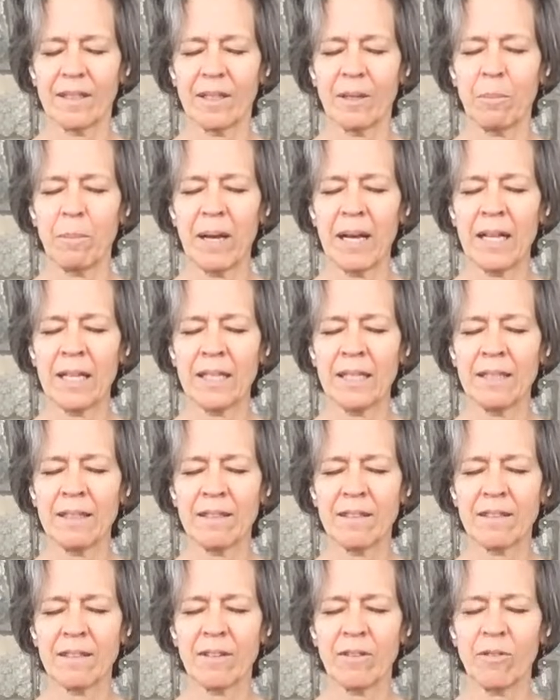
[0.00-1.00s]
A
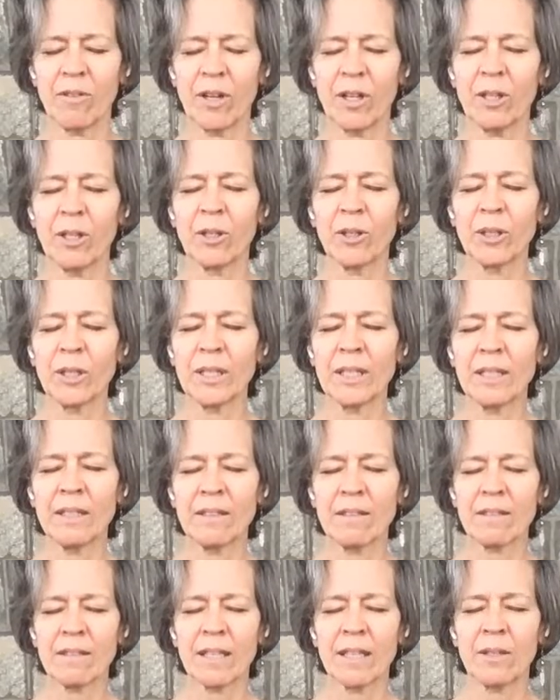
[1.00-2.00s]
balance of
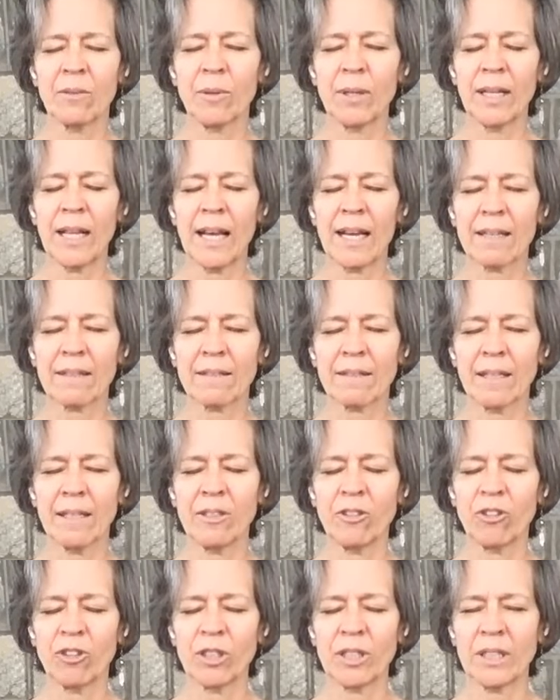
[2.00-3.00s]
alertness and
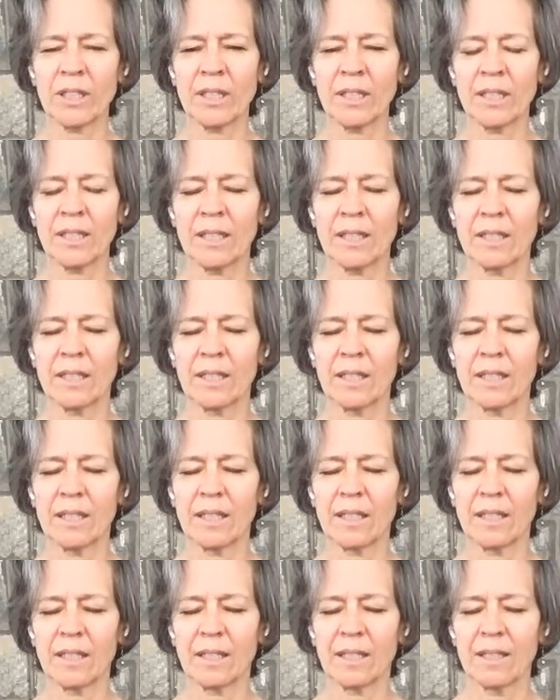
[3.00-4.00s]
relaxation.
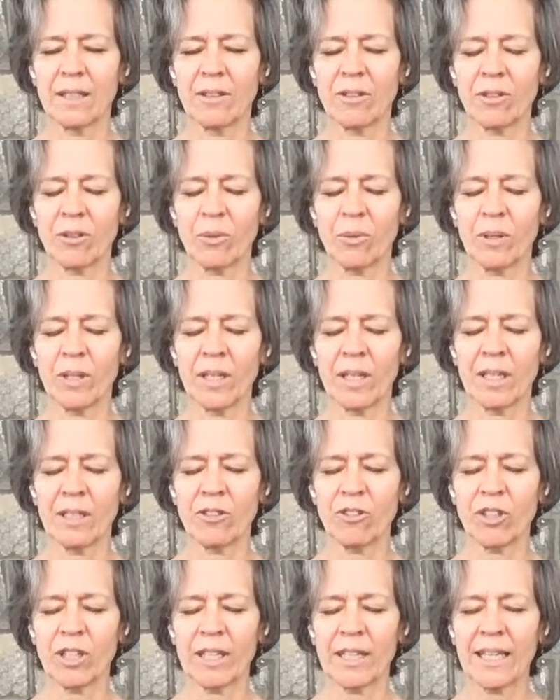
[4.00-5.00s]
So we're
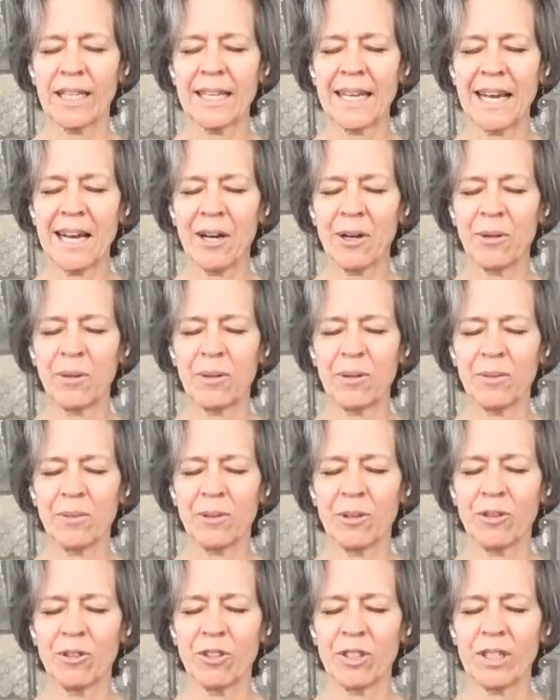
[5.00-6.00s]
not checking out,
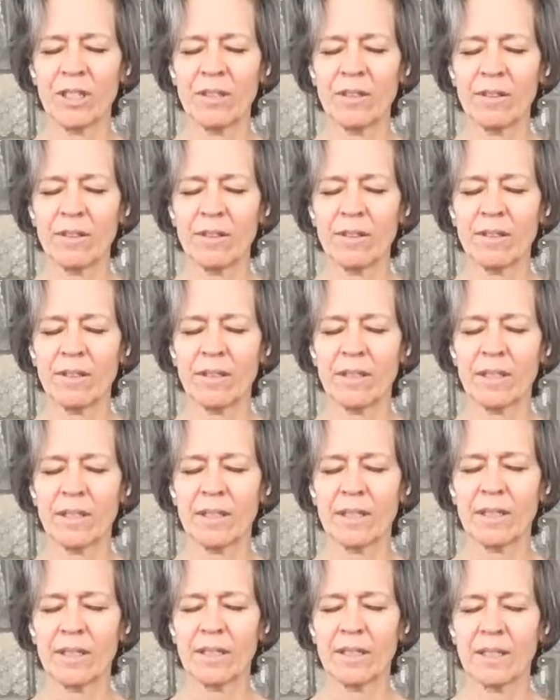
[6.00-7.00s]
we're just
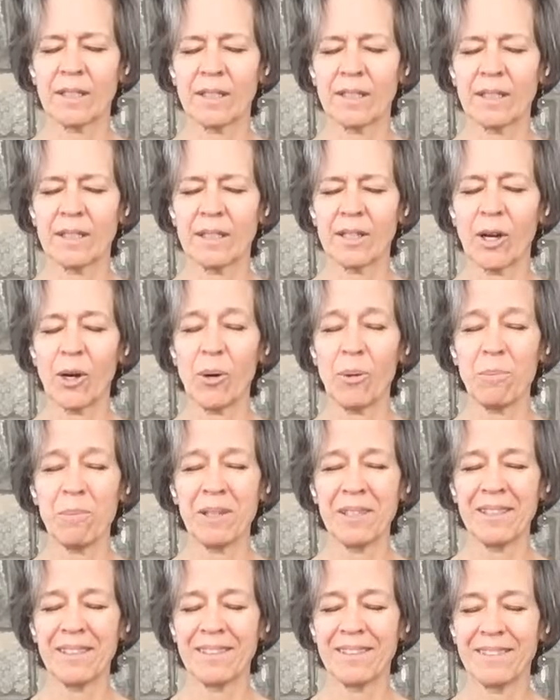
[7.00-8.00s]

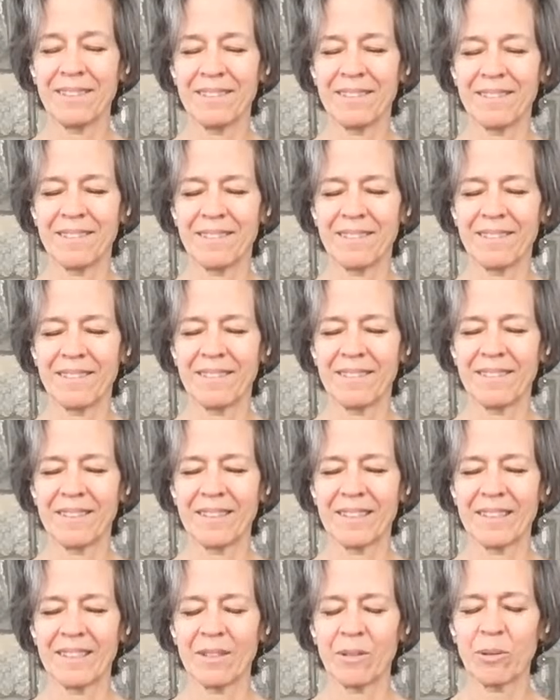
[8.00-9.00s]
open.
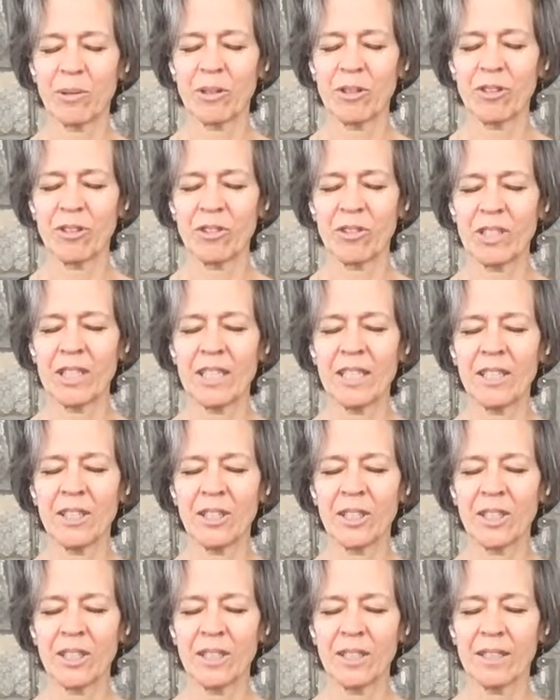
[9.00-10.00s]
We're just
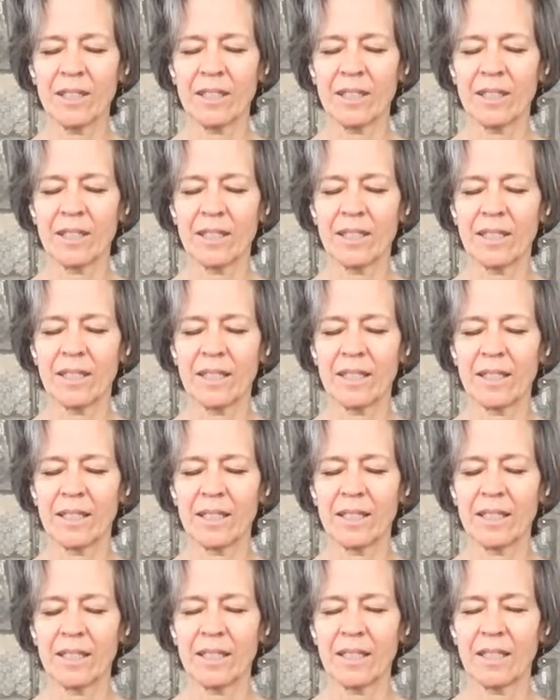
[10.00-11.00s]
here
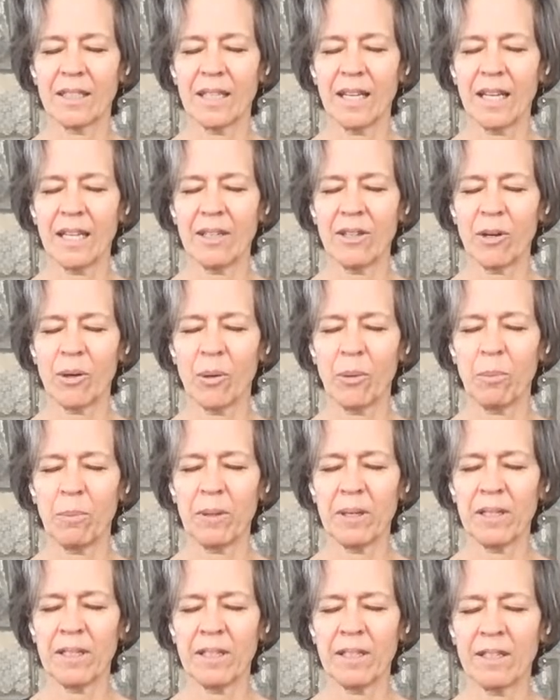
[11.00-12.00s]
and
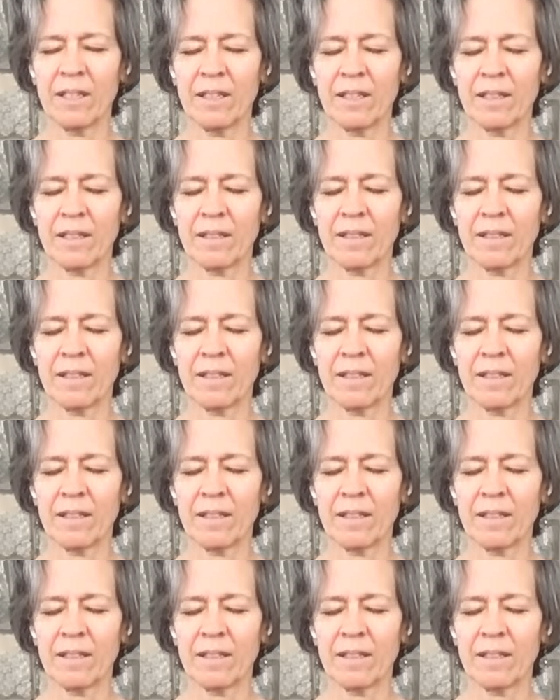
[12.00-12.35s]
open.